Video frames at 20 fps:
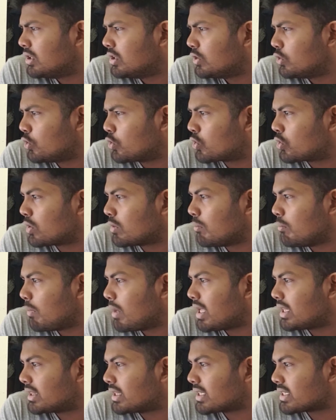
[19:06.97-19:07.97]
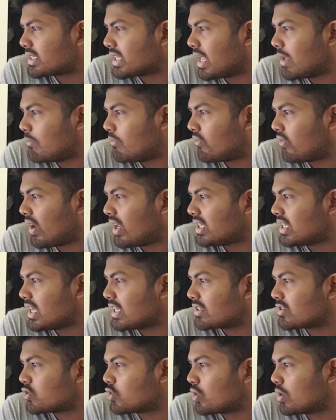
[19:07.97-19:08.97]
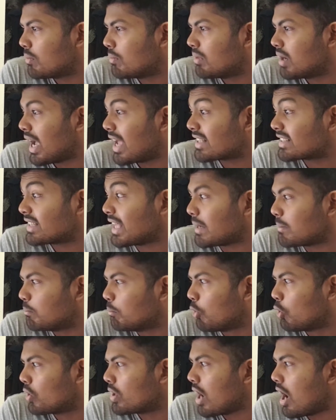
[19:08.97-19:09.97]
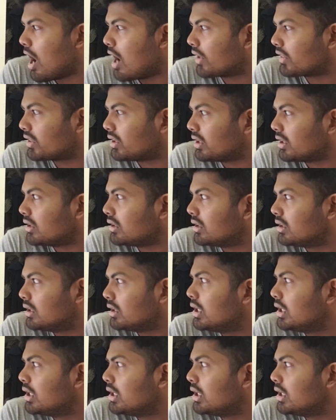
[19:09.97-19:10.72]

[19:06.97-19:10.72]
You should meet the same fate as that boy, Arthur.